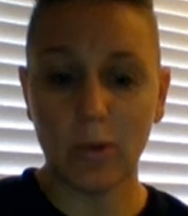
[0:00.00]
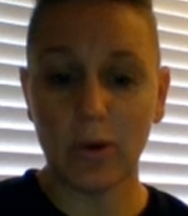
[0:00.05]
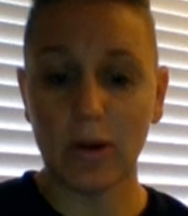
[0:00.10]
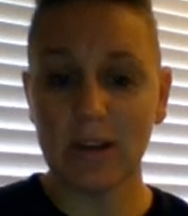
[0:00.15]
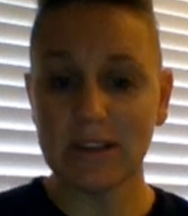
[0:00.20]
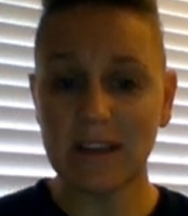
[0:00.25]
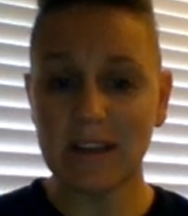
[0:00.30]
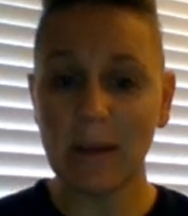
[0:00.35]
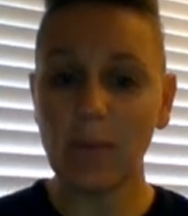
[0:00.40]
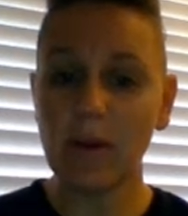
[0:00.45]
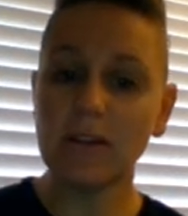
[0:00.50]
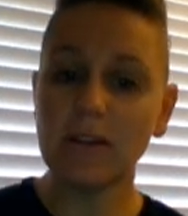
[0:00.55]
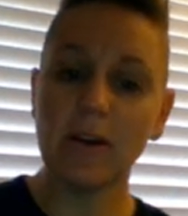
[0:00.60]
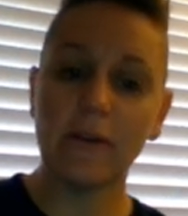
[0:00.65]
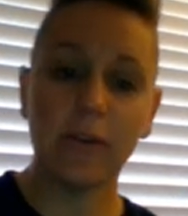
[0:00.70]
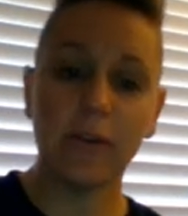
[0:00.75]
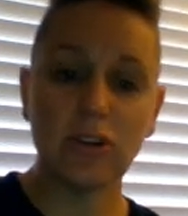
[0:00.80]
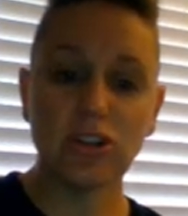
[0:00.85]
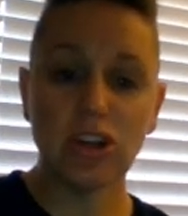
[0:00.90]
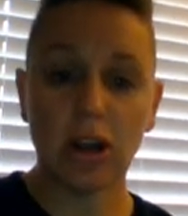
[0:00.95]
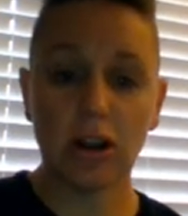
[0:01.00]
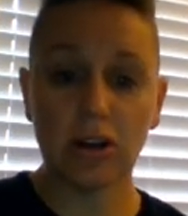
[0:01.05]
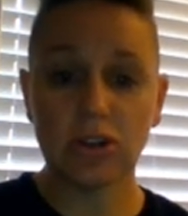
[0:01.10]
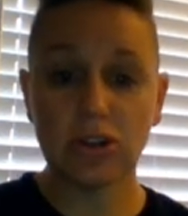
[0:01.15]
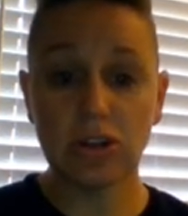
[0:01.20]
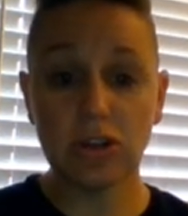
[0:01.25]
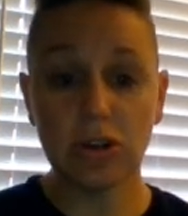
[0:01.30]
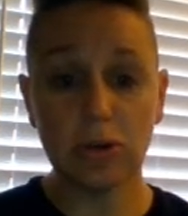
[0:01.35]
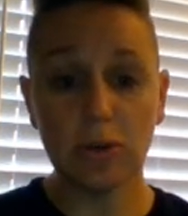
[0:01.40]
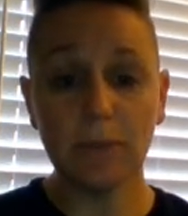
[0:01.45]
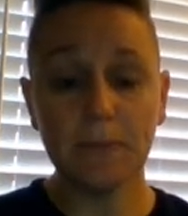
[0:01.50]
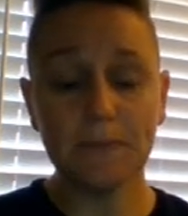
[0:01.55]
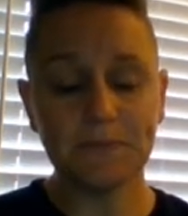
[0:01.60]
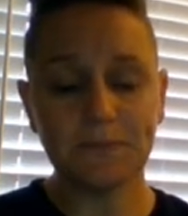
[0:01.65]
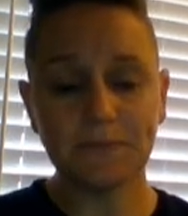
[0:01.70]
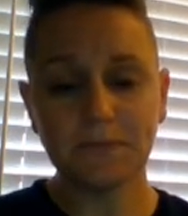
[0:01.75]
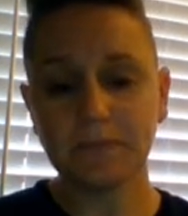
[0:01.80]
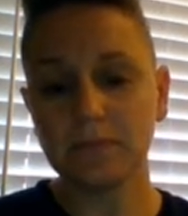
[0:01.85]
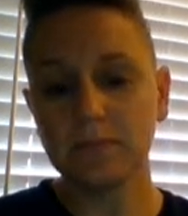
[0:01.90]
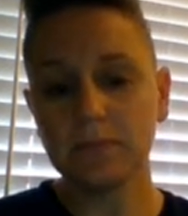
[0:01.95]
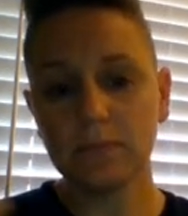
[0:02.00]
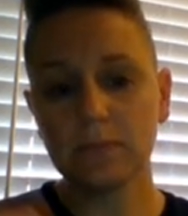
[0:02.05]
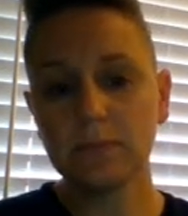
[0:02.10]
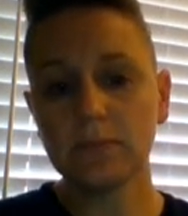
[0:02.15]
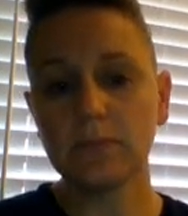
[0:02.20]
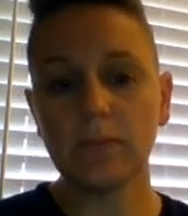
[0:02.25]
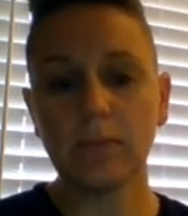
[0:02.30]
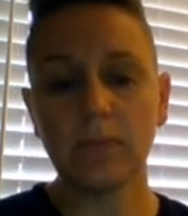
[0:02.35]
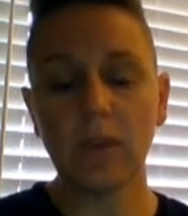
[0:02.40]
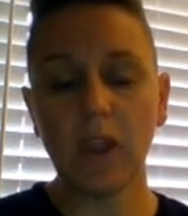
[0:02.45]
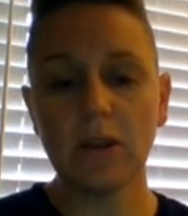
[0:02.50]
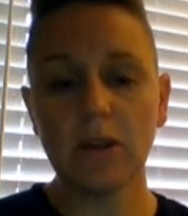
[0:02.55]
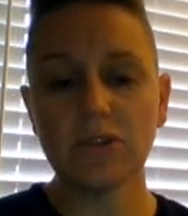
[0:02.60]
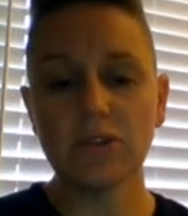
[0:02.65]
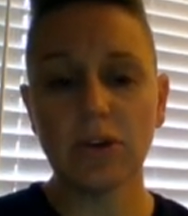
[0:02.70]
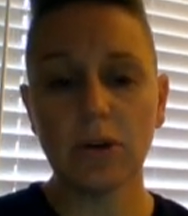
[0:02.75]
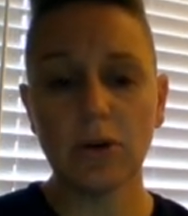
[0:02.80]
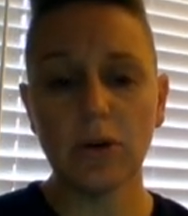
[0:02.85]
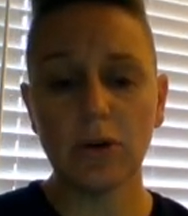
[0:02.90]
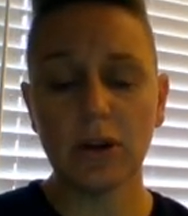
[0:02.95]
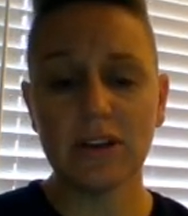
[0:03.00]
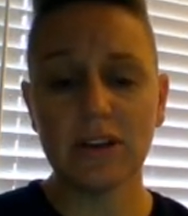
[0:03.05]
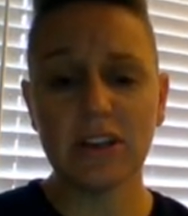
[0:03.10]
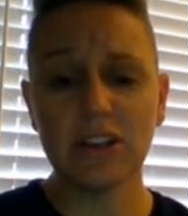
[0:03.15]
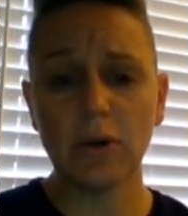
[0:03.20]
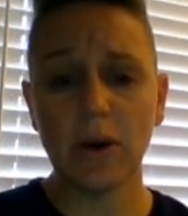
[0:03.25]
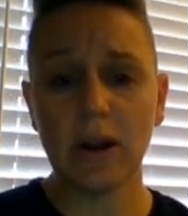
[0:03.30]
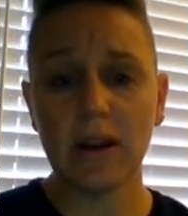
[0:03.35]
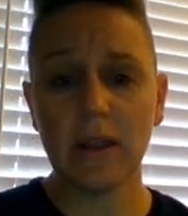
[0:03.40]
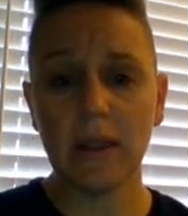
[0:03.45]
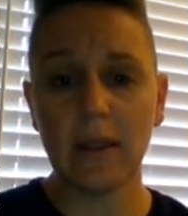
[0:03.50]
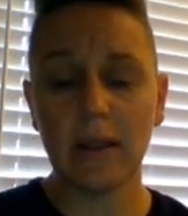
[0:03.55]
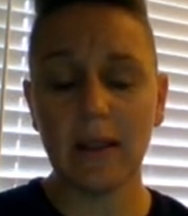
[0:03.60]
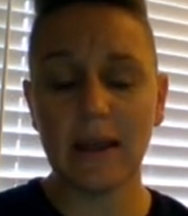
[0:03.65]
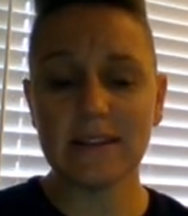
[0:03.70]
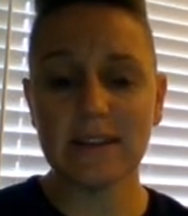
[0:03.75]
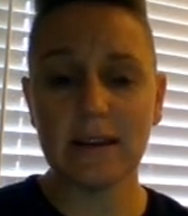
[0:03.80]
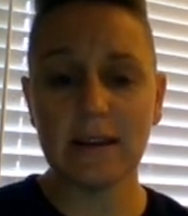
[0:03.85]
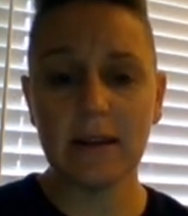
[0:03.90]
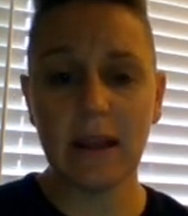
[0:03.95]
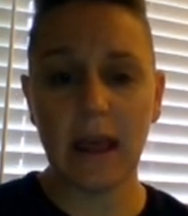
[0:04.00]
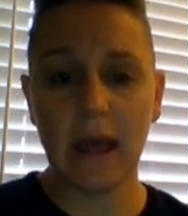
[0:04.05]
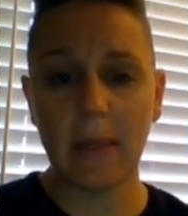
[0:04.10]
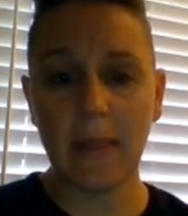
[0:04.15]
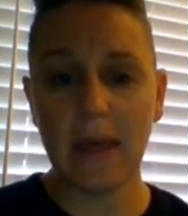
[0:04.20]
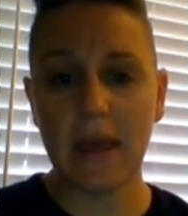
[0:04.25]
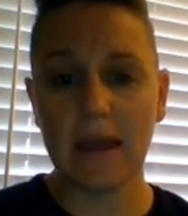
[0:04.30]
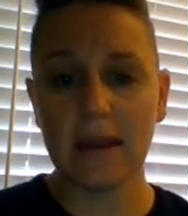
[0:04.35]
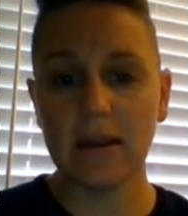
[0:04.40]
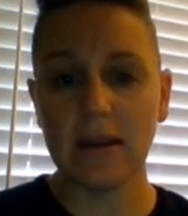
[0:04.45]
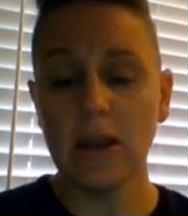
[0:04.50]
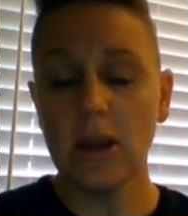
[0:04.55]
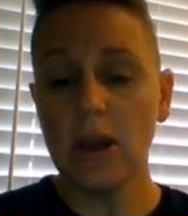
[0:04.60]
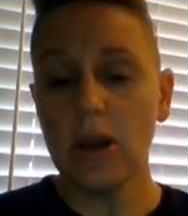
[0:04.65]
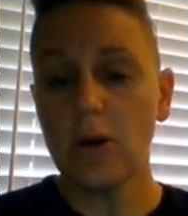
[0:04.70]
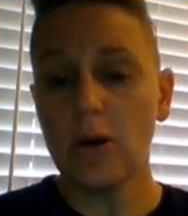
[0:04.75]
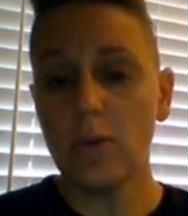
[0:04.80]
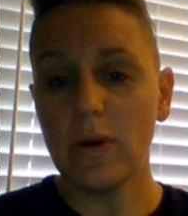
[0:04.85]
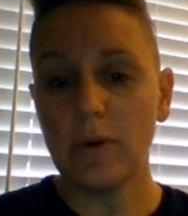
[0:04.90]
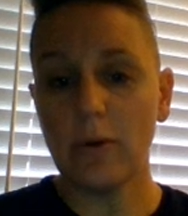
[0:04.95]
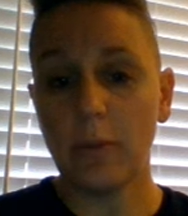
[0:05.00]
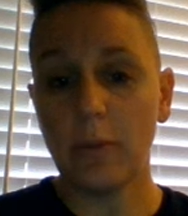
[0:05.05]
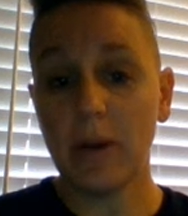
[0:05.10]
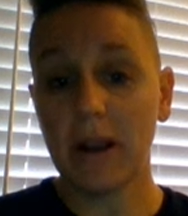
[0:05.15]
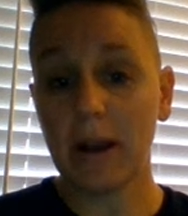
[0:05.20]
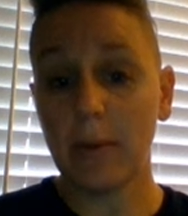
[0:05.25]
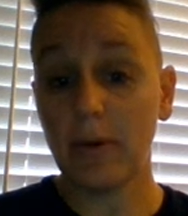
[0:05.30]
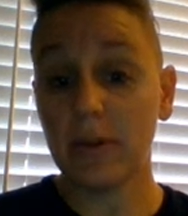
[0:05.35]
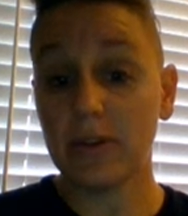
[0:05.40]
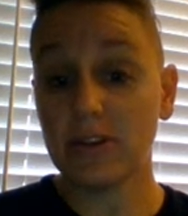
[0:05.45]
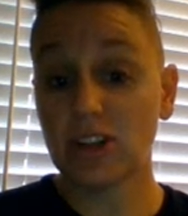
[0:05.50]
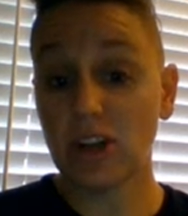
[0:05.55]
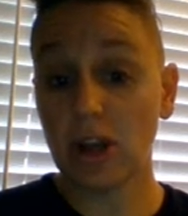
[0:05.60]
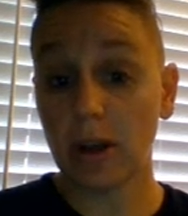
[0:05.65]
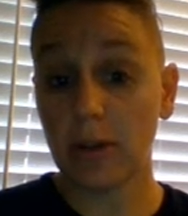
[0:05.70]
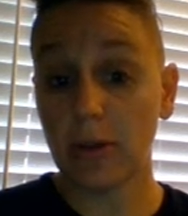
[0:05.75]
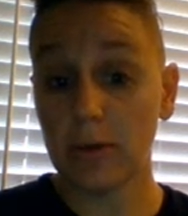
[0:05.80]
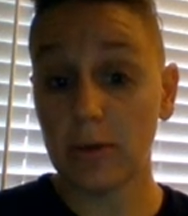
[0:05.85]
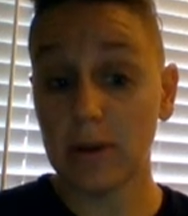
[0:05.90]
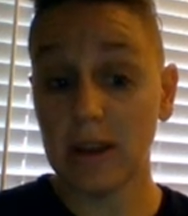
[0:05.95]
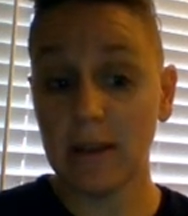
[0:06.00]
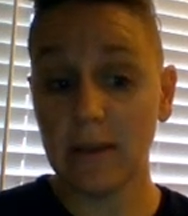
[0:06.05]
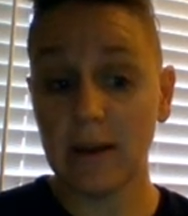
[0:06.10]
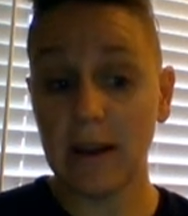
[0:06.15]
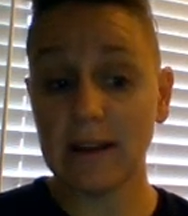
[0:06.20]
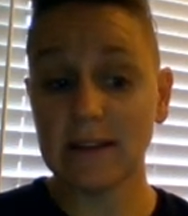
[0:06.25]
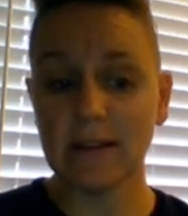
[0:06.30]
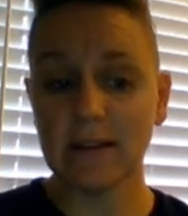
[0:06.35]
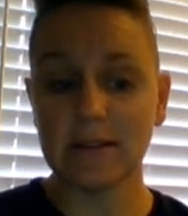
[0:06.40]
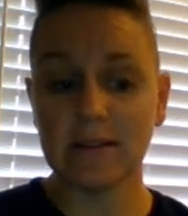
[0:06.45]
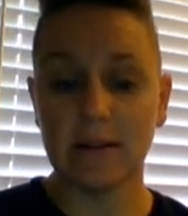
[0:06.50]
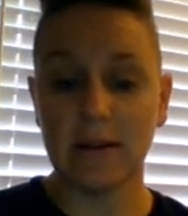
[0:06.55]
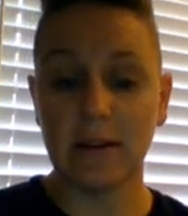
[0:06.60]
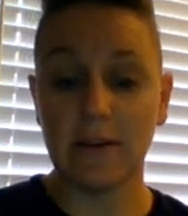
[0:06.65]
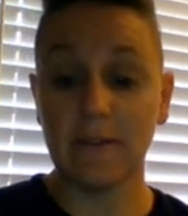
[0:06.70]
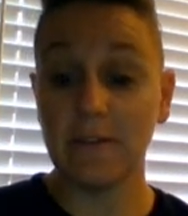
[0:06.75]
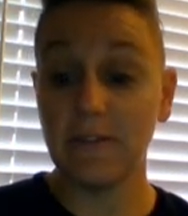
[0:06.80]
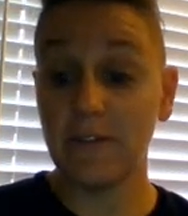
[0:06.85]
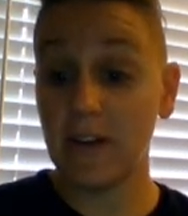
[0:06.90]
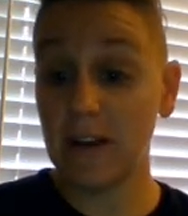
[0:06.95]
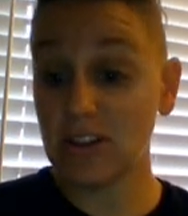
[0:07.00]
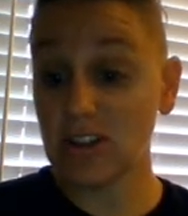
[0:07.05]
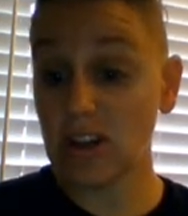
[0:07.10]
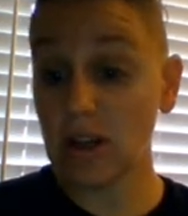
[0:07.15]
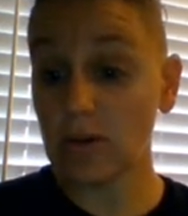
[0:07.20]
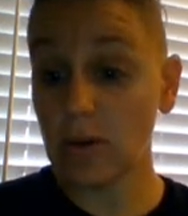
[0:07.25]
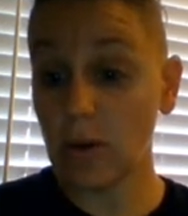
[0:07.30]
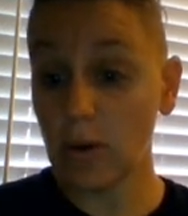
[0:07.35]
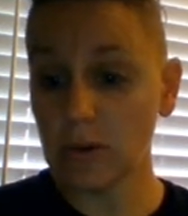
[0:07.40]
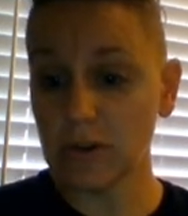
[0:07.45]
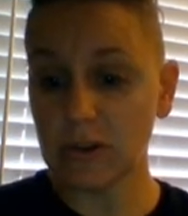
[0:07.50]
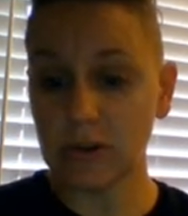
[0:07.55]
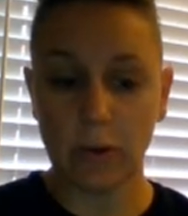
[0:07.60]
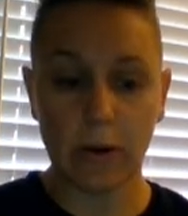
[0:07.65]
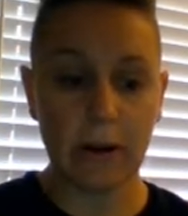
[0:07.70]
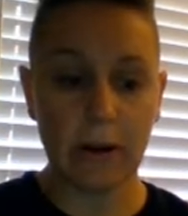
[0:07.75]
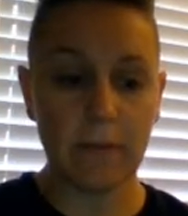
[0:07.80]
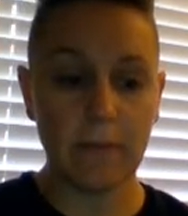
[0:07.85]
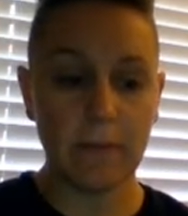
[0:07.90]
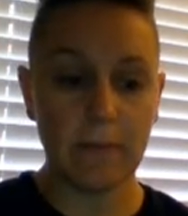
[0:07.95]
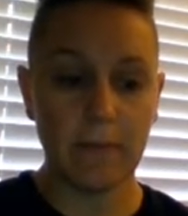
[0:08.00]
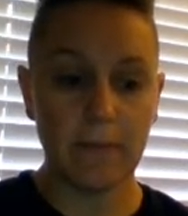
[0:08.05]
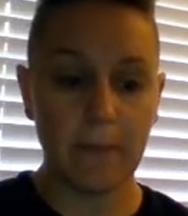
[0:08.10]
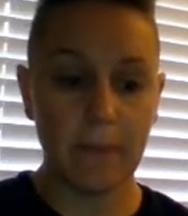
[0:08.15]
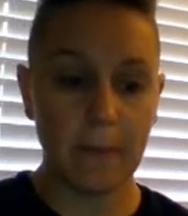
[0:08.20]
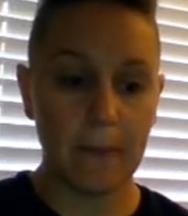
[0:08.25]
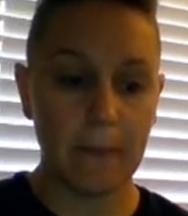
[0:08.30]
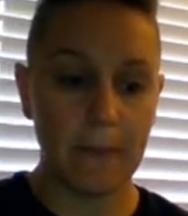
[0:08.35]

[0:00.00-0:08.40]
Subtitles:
All right, we're going to stop right there for chunk 2. So continue on in the lesson, and then we will pick up with chunk 3 in the next lesson and finish out the whole story.